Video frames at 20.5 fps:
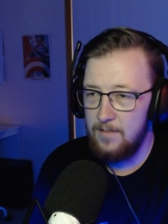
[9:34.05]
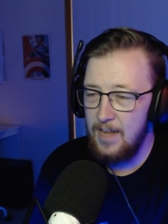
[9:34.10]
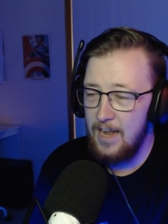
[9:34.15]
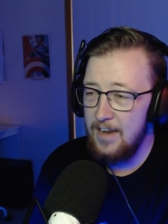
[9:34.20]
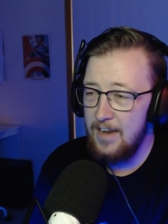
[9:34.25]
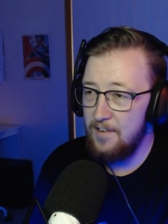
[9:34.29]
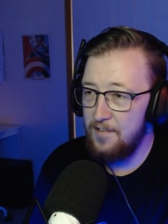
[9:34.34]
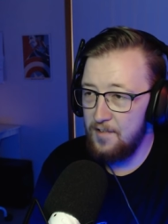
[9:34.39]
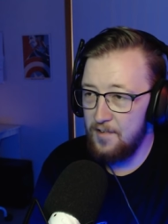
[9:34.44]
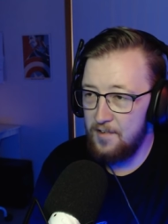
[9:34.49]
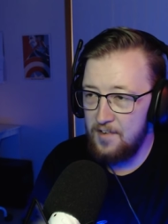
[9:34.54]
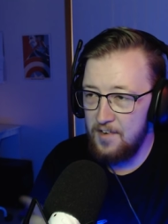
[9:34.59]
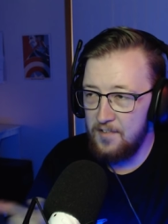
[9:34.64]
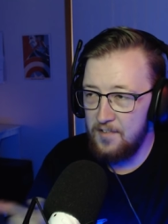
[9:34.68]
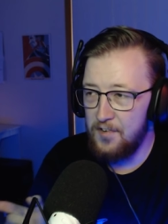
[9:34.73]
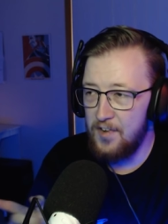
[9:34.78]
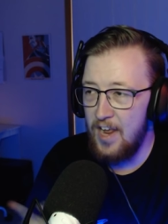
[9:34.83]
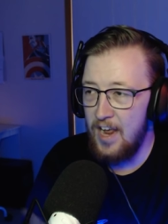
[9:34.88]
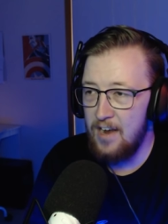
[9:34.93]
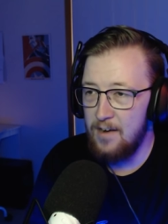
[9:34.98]
That is a
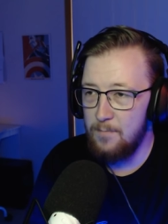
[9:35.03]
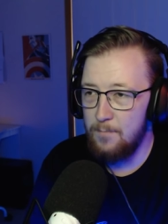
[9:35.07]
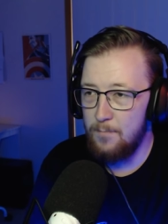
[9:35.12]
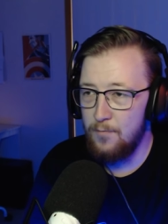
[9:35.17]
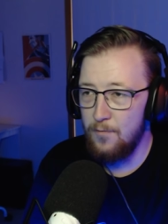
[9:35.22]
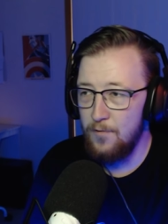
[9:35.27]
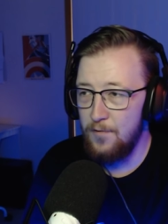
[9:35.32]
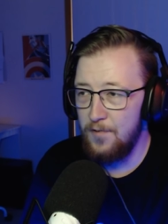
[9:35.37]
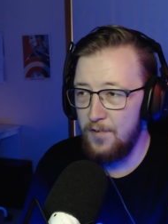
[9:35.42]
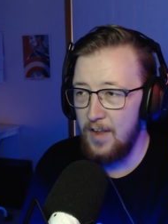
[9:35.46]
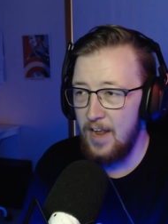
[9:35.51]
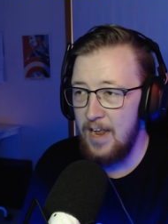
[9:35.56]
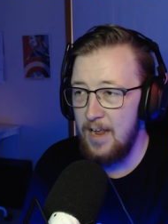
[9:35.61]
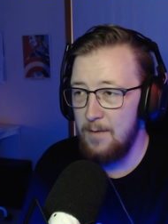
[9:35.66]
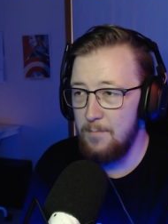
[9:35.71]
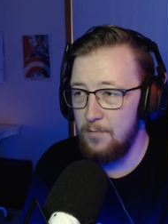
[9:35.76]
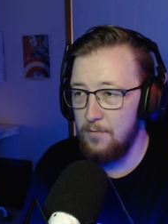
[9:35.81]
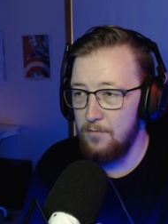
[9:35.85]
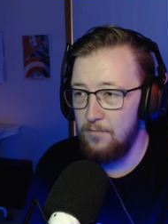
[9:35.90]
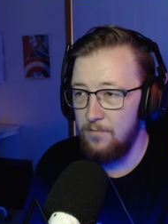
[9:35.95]
discount Bruce
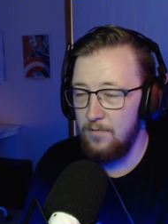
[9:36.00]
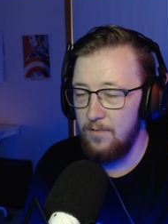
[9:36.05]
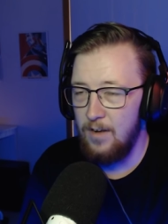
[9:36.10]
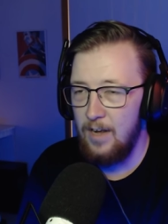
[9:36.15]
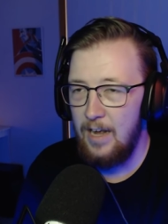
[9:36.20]
Campbell.